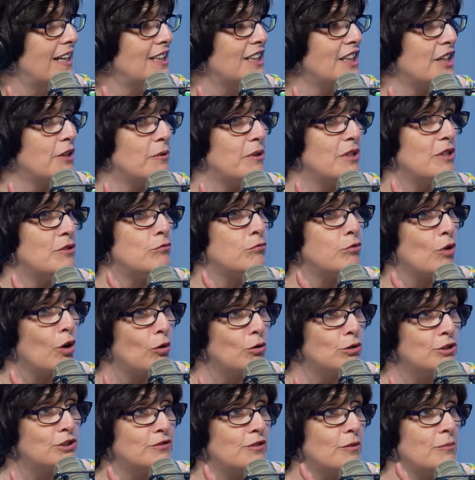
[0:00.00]
Like when he
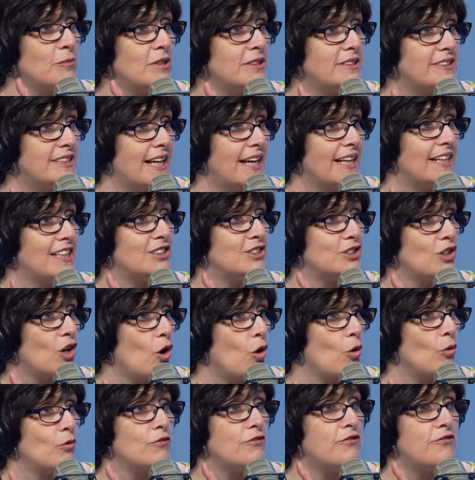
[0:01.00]
rose from the dead, his
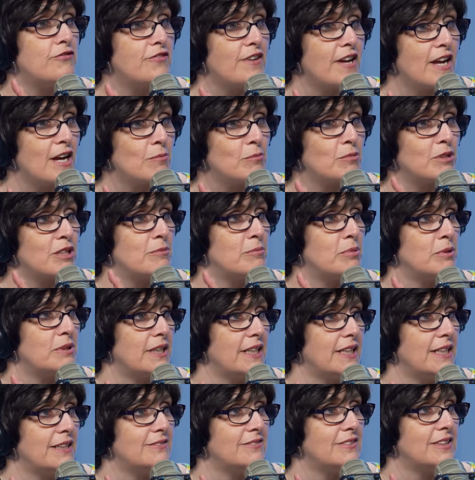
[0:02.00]
own family
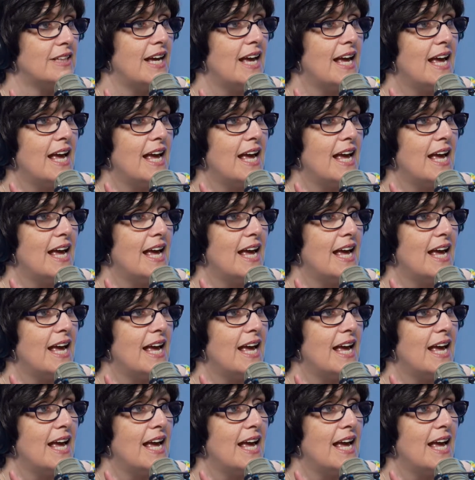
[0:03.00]
believed.